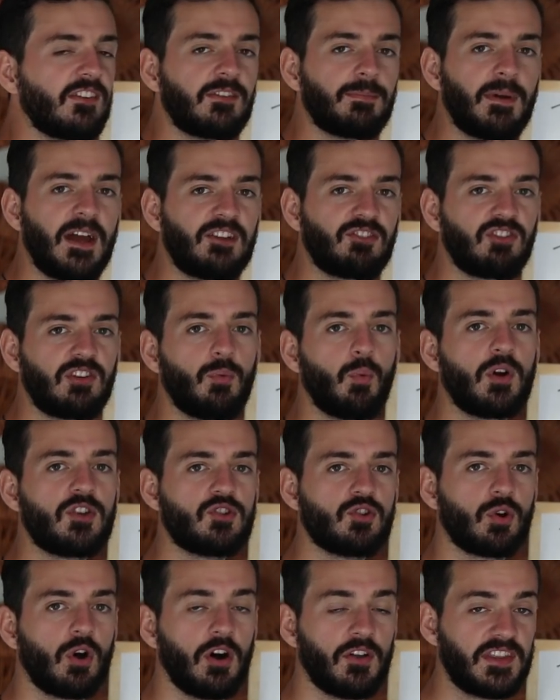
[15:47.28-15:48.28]
especially
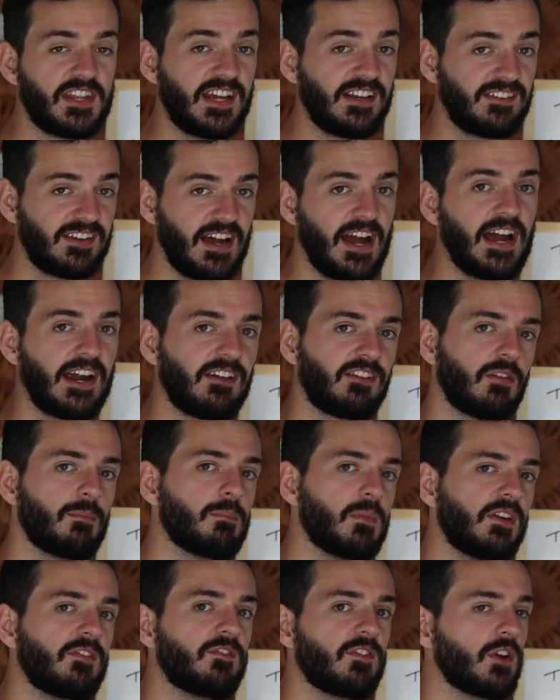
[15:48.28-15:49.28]
when you're on the attack as a
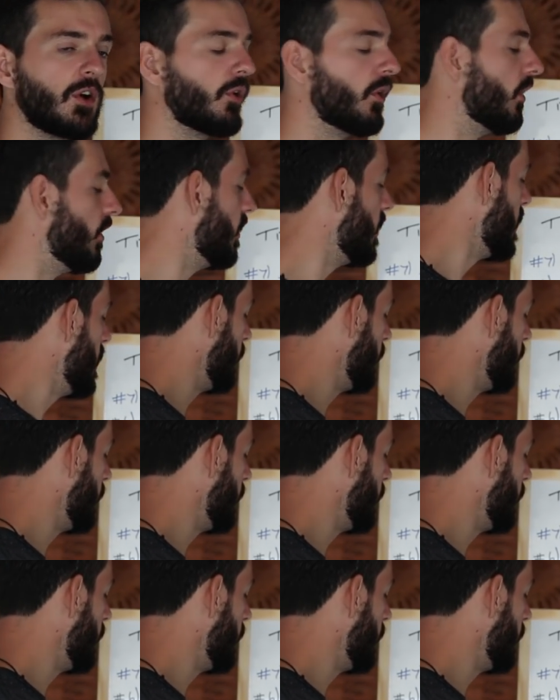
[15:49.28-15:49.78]
midfielder,